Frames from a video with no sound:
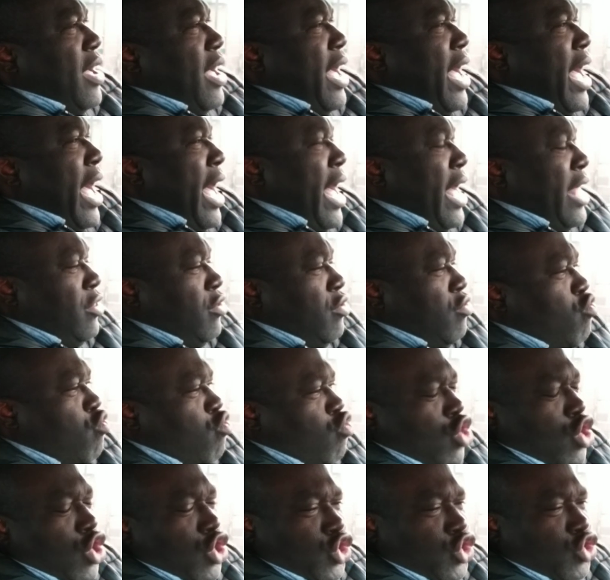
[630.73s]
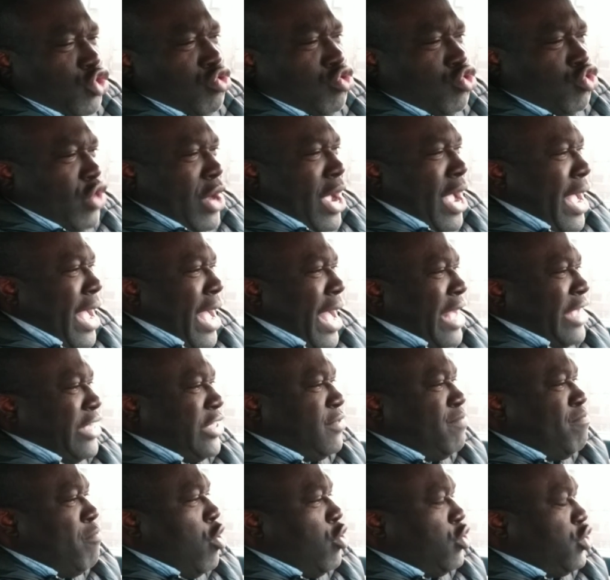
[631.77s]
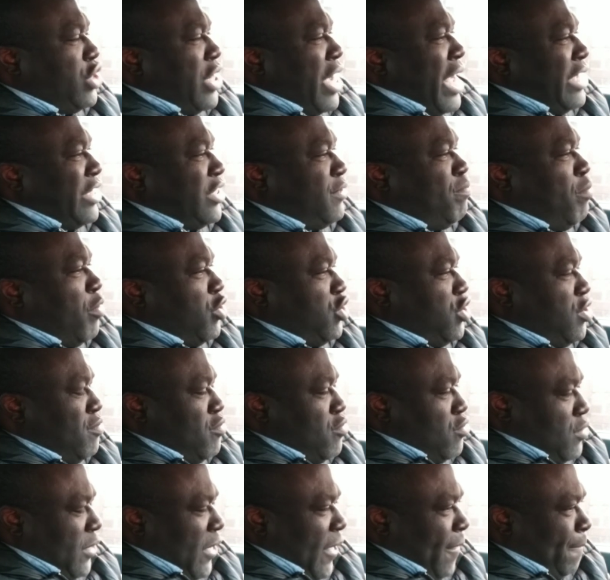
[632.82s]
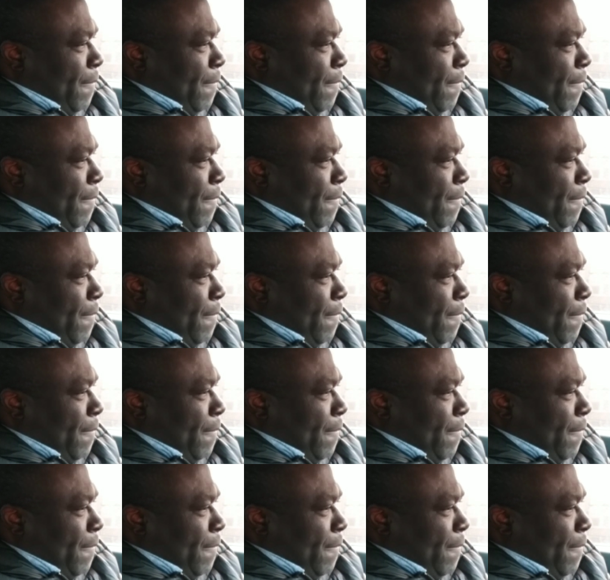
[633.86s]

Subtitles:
And we should try as much as possible.